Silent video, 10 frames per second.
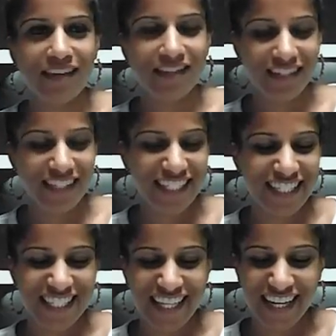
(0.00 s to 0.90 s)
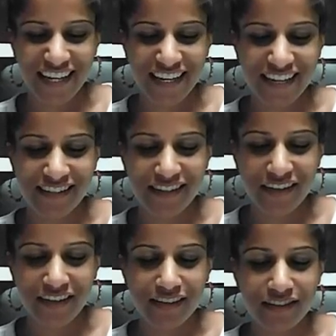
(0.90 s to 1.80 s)
just
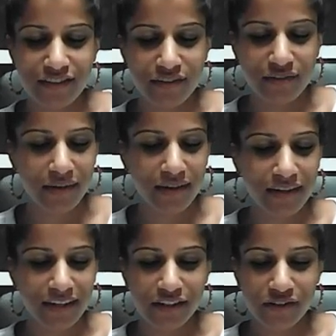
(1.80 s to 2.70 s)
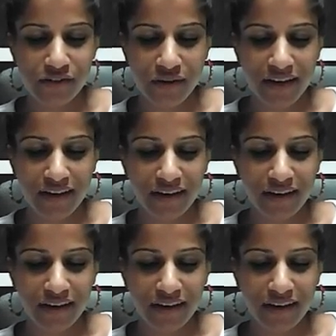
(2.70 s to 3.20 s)
something to enjoy